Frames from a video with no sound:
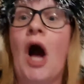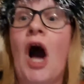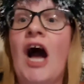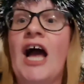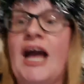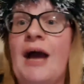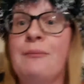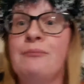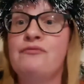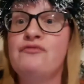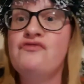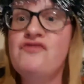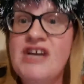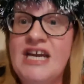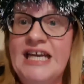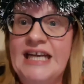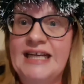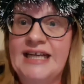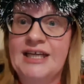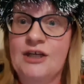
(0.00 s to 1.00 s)
I am
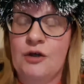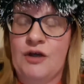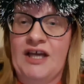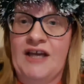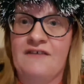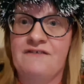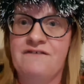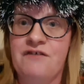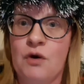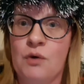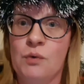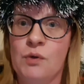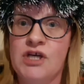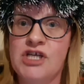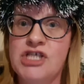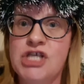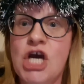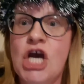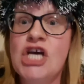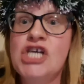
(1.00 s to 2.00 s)
really looking
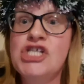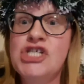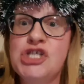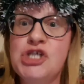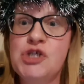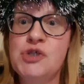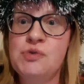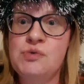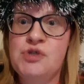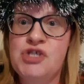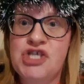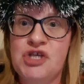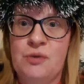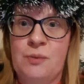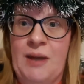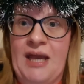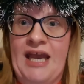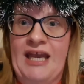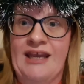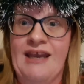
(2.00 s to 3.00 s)
forward to
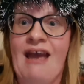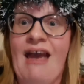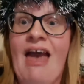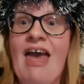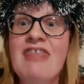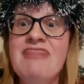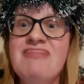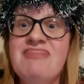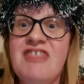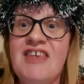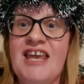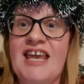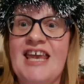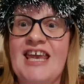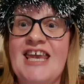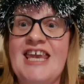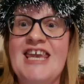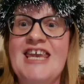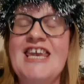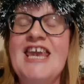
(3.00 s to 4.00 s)
doing
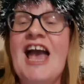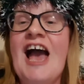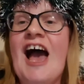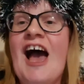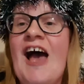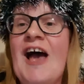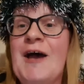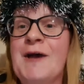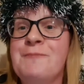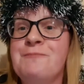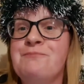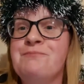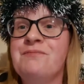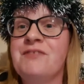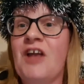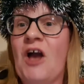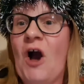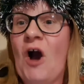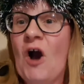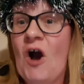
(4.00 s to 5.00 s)
the um,